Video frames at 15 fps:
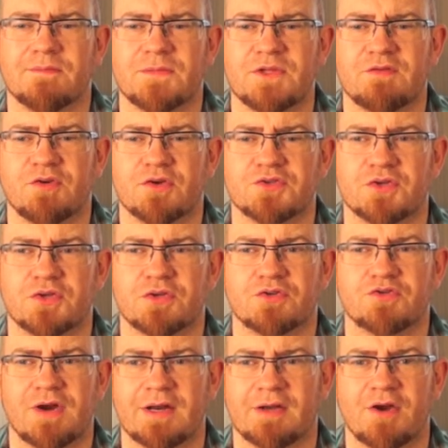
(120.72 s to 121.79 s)
You've got to
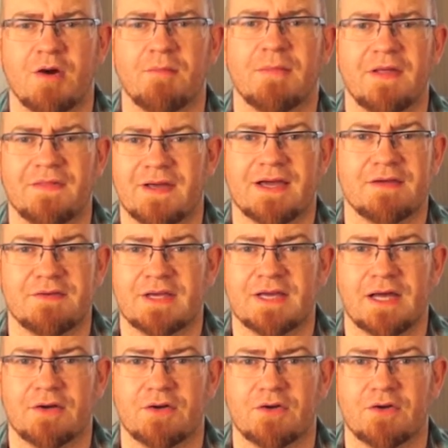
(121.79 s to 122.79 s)
try and combat that if you can